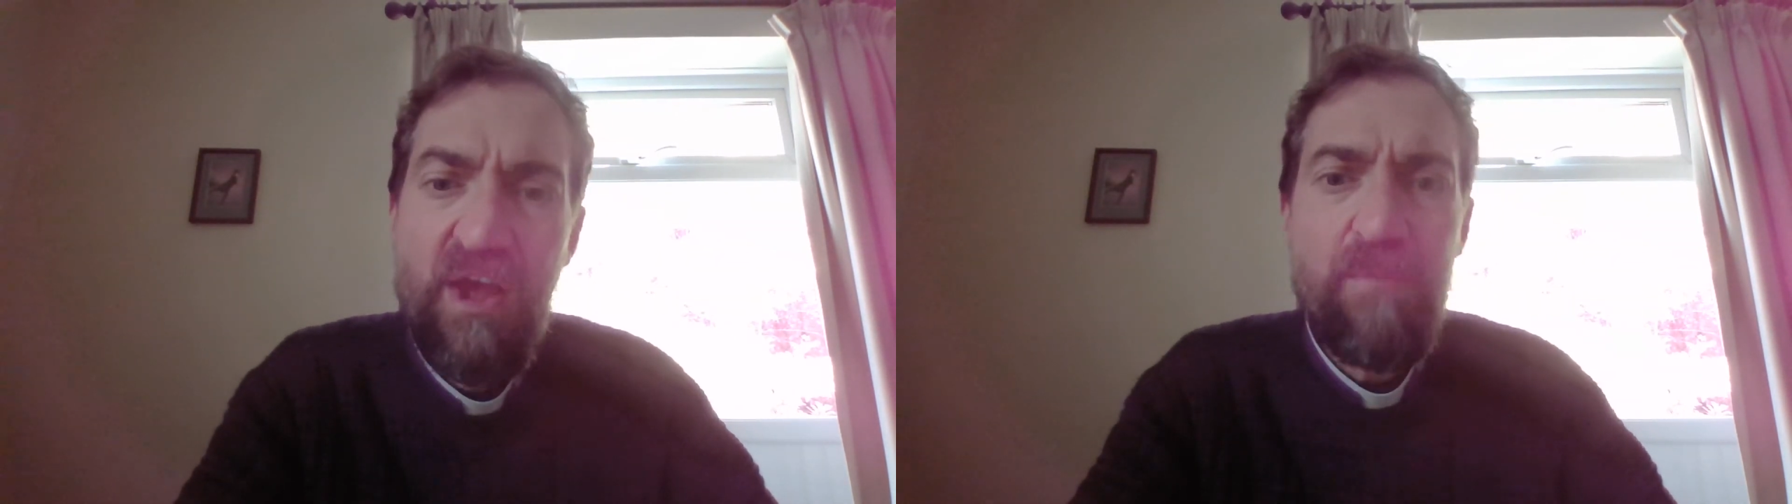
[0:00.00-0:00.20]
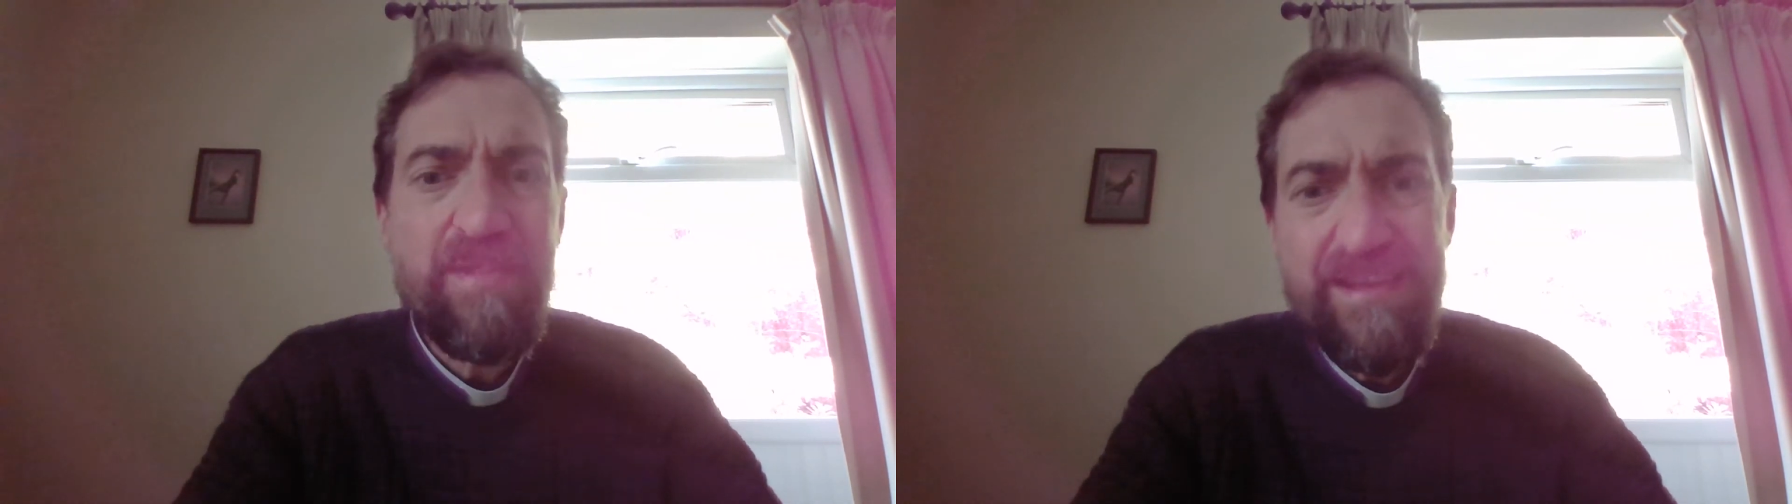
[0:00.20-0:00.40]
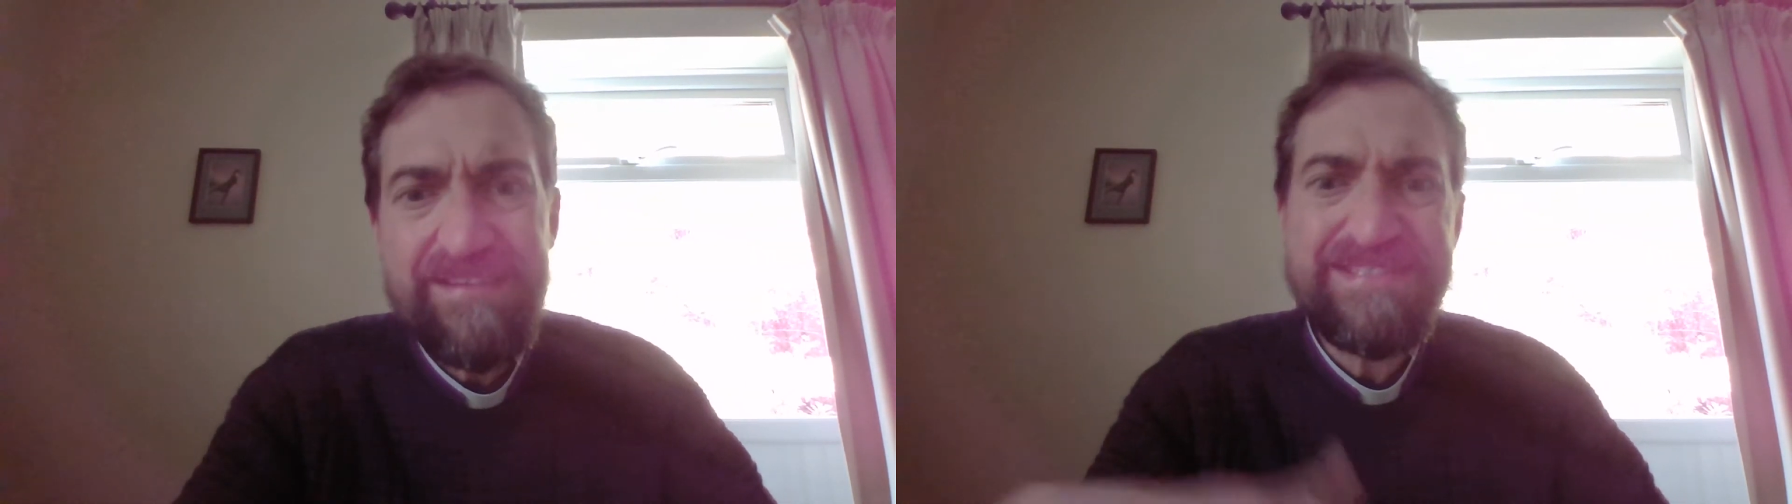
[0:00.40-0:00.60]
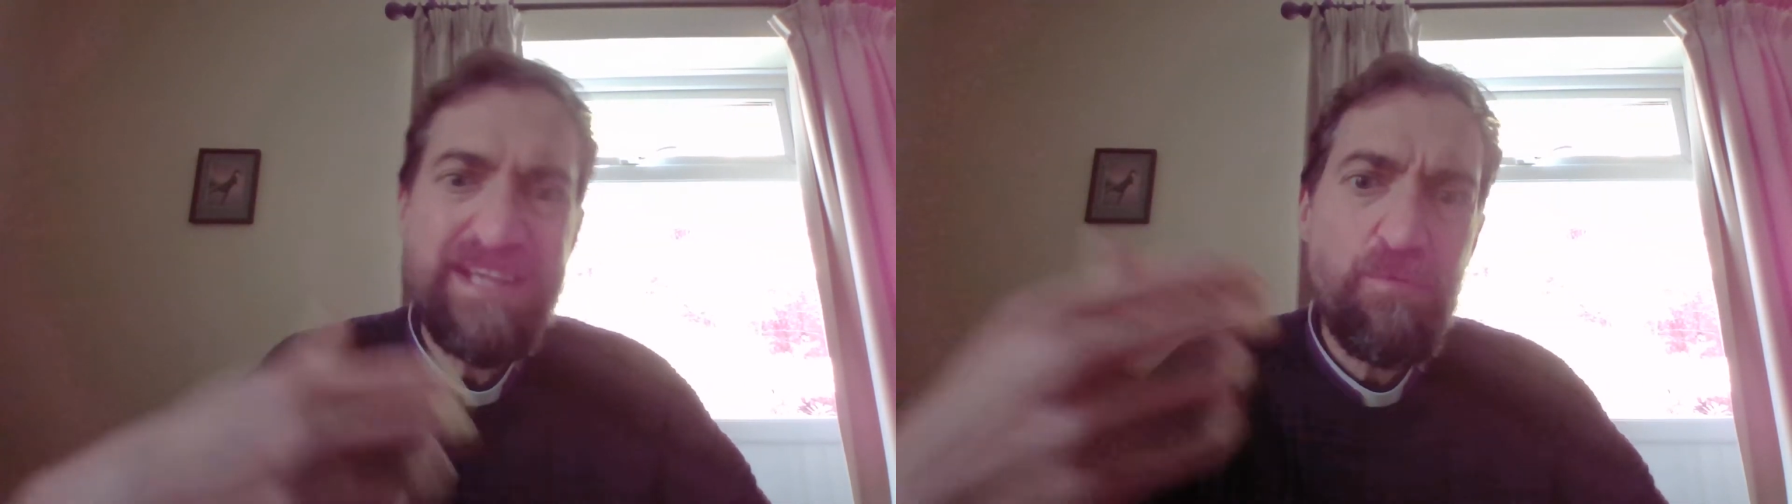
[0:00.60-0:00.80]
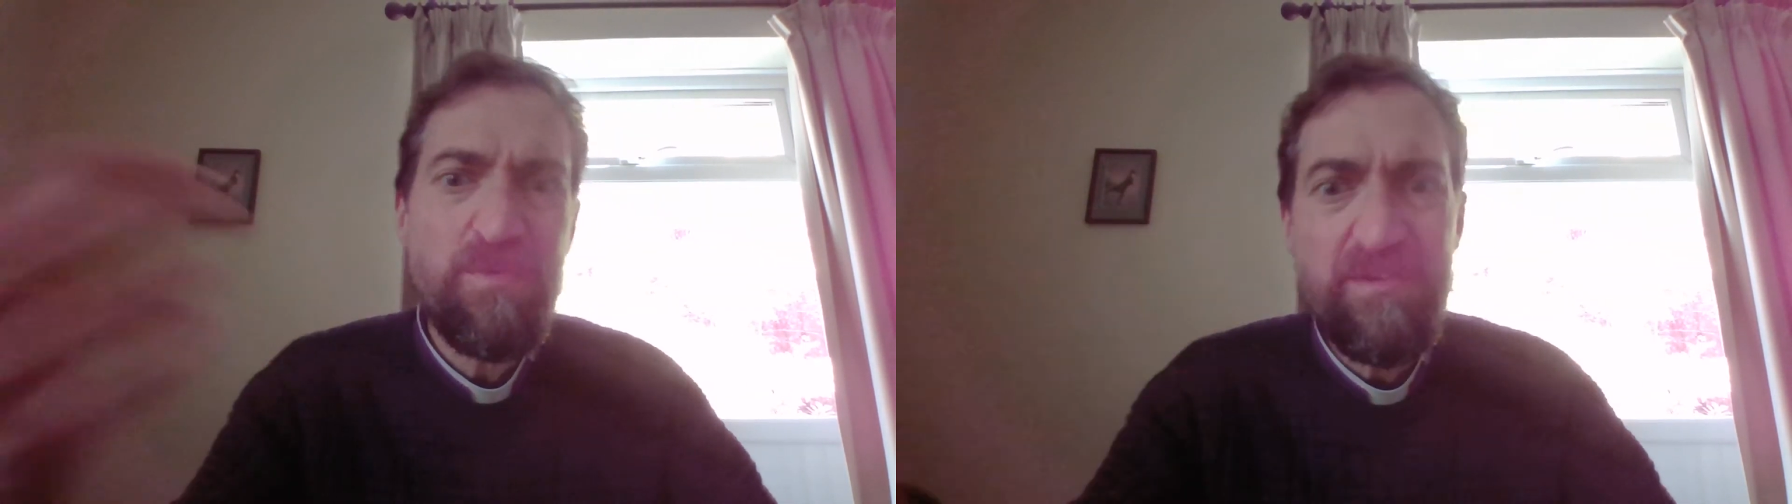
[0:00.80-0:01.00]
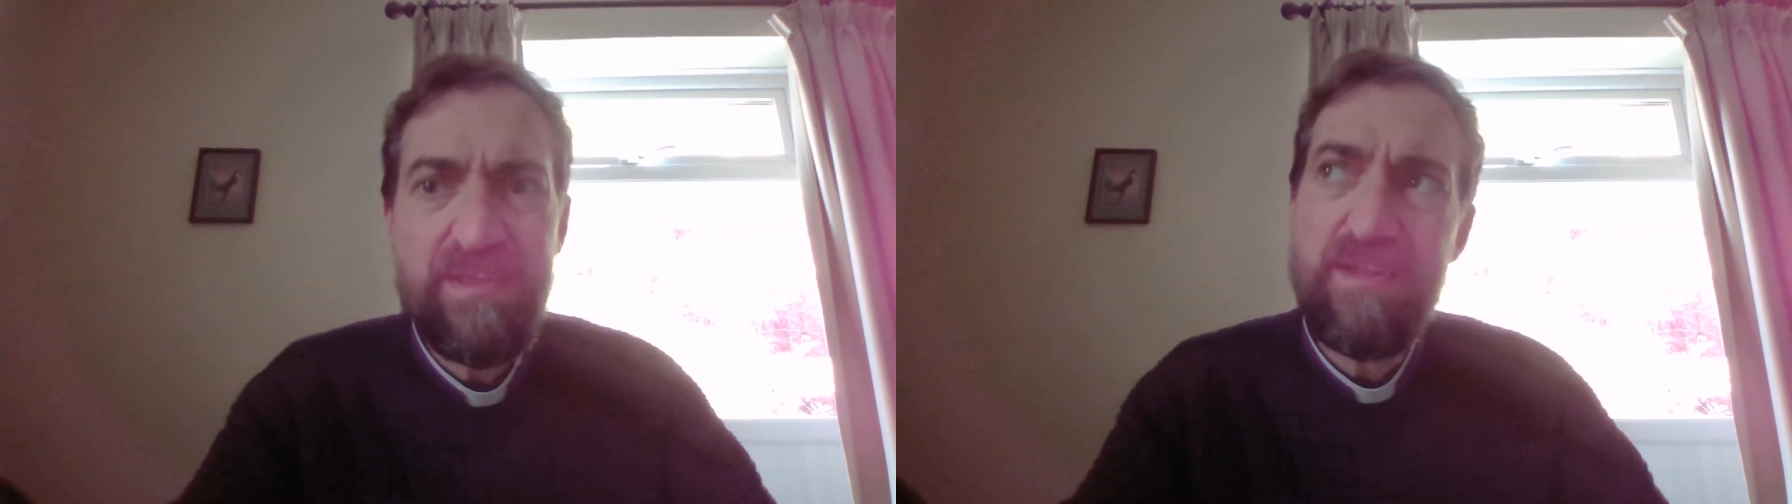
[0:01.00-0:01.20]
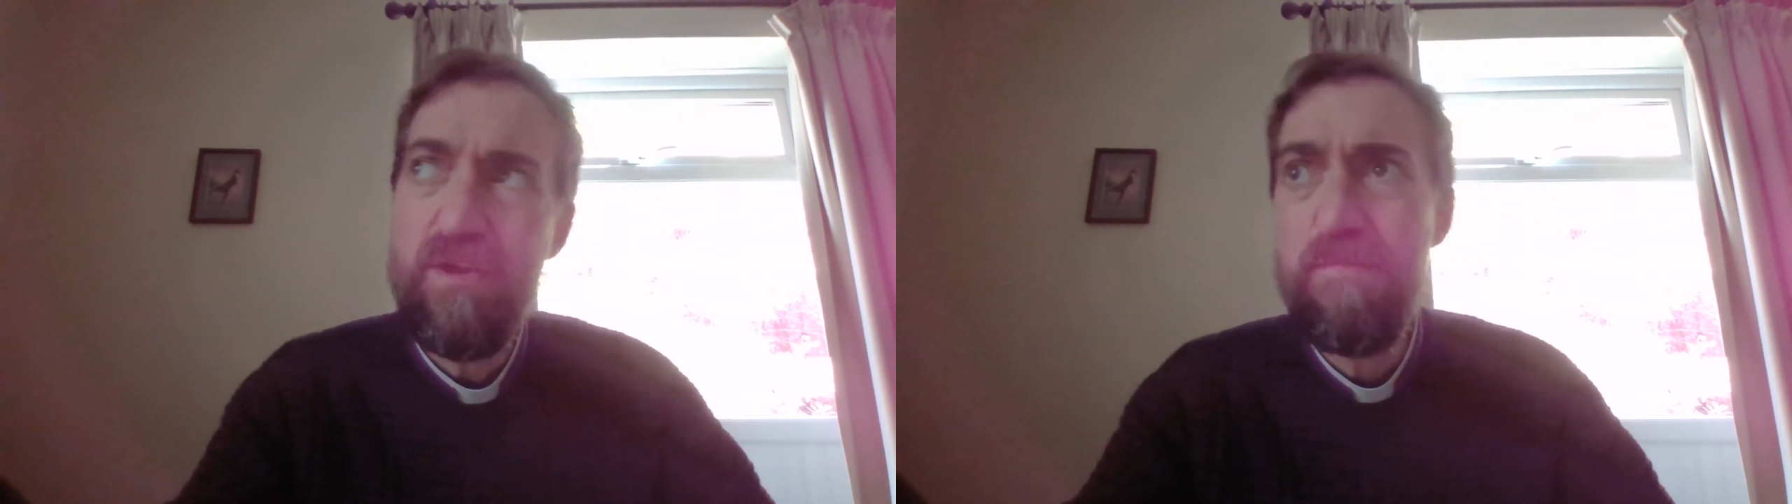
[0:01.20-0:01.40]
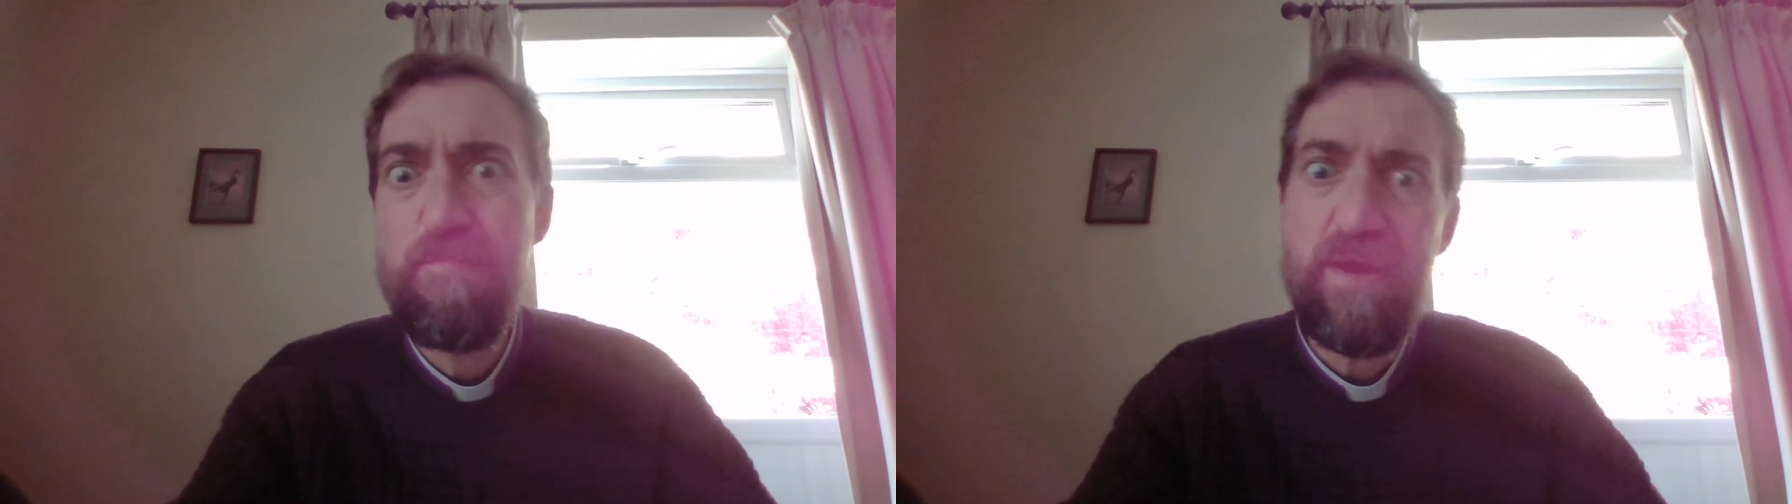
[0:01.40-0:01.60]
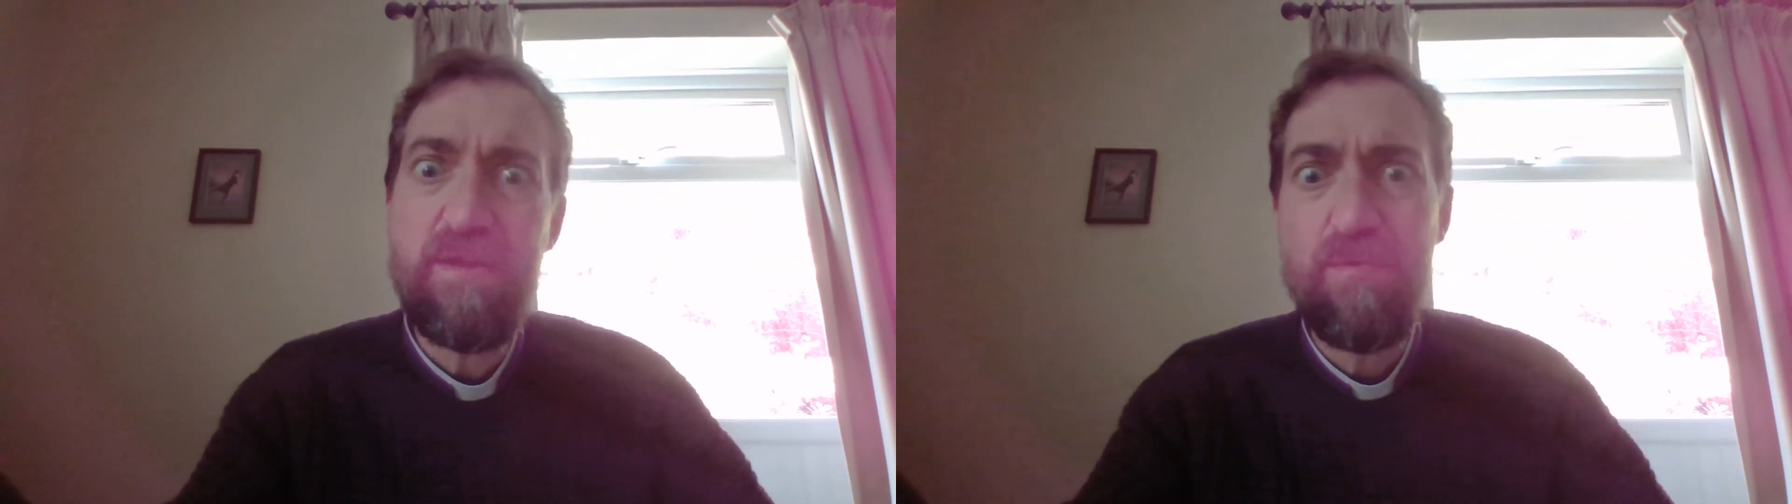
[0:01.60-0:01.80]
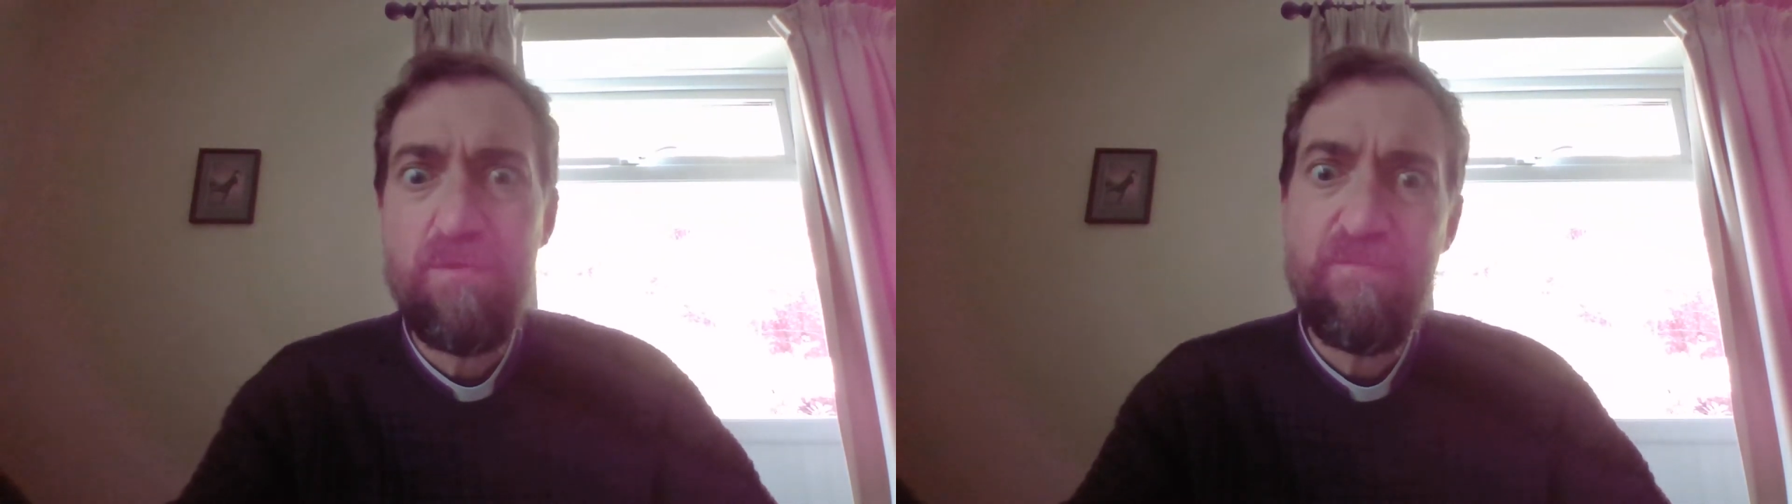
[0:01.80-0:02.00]
Then you say, well,
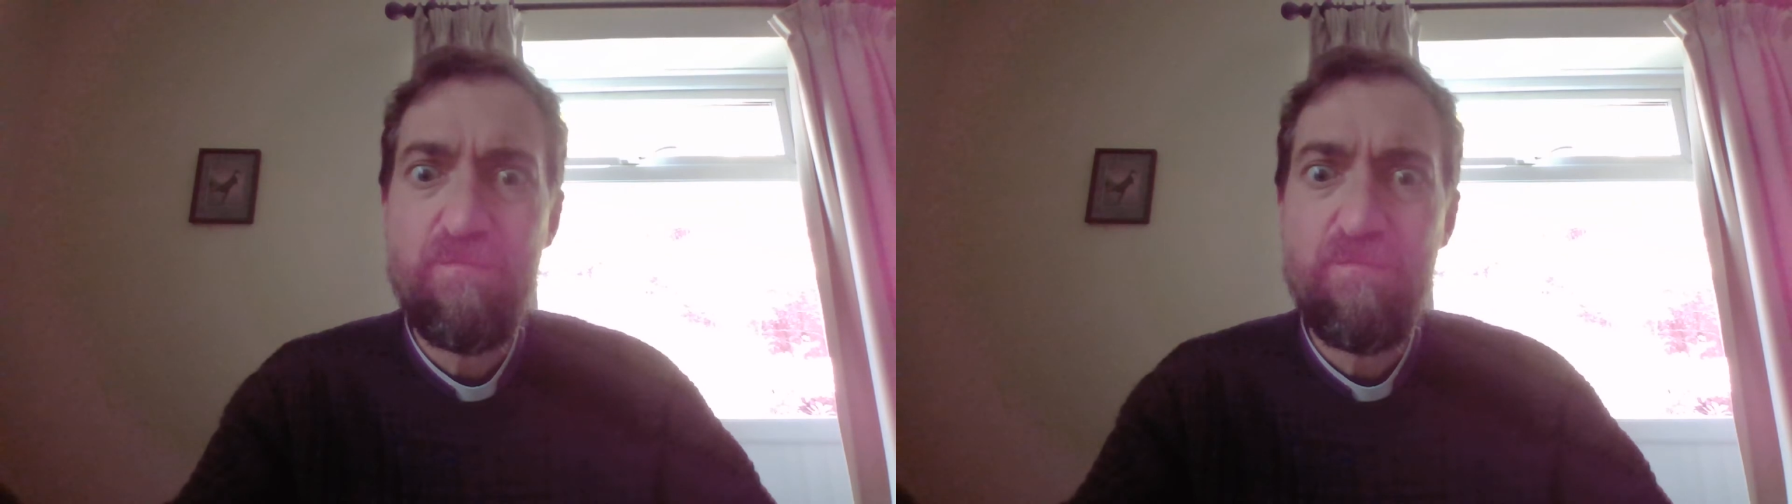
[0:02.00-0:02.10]
Beowulf